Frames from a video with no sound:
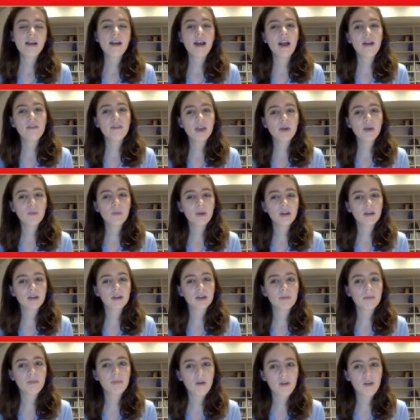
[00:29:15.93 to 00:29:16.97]
And then we look
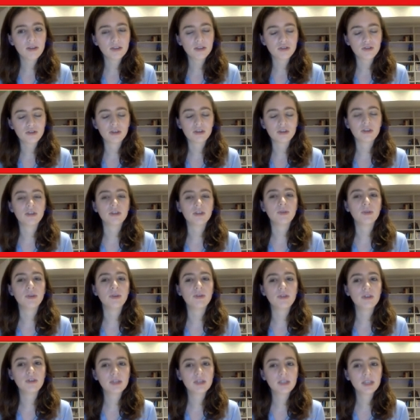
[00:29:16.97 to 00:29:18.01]
at pawn structure. So we've
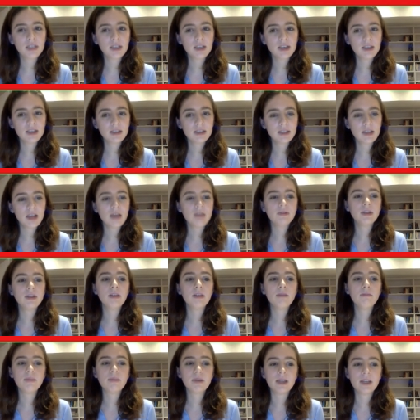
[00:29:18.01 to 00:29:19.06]
looked at king
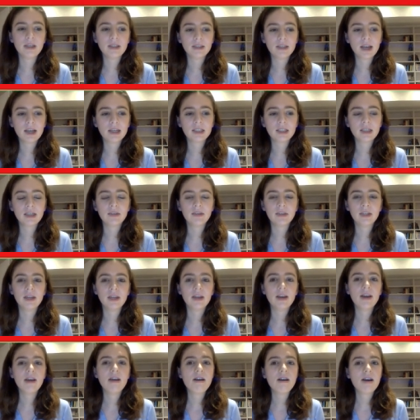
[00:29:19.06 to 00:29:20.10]
safety, piece activity,
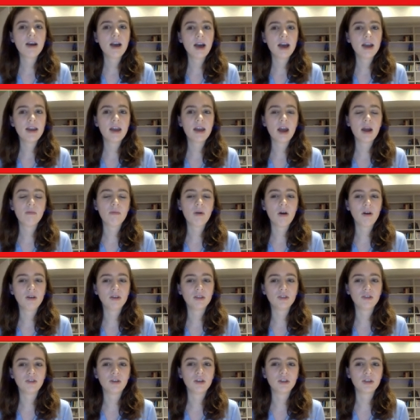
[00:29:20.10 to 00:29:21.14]
and now pawn
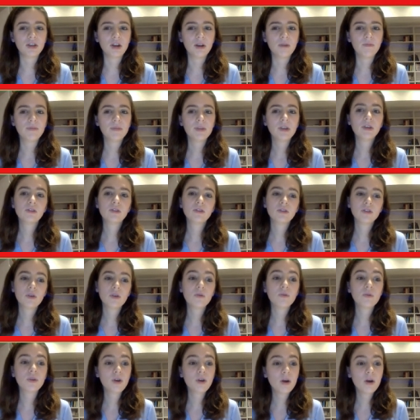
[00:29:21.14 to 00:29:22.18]
structure. So
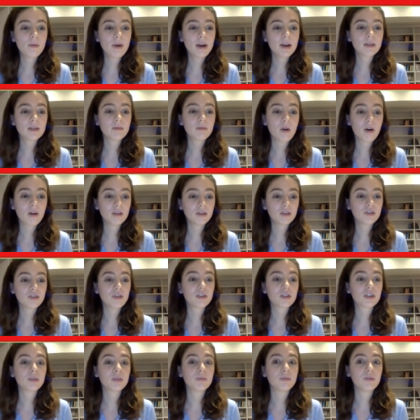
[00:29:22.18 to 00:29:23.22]
if we go back to pawn
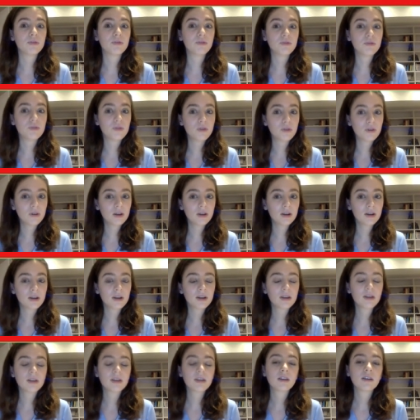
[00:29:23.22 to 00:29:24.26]
structure before,
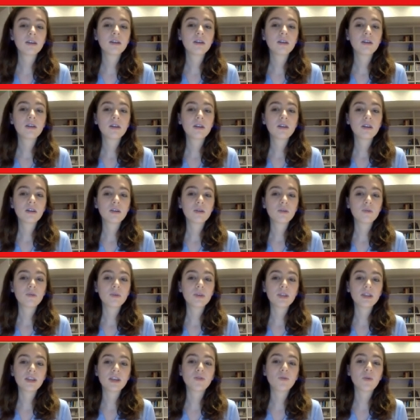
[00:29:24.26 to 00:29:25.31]
we
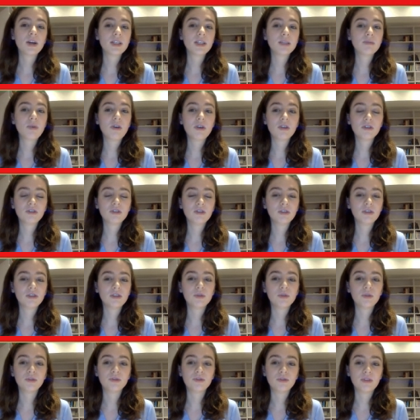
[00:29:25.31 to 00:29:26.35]
said white's pawn structure
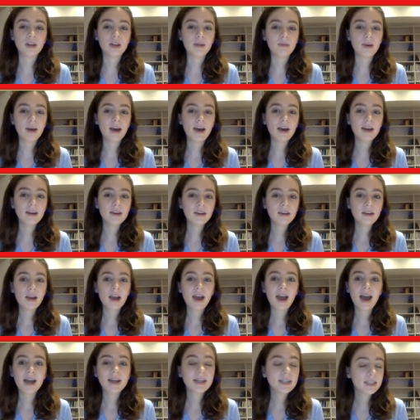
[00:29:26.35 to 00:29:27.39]
was really bad,
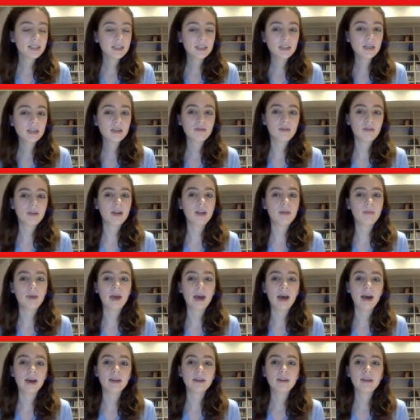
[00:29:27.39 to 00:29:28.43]
and it's still really
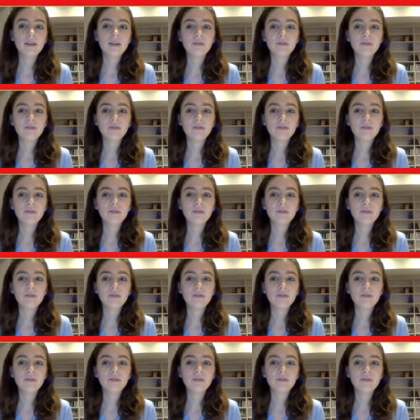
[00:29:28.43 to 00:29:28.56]
bad.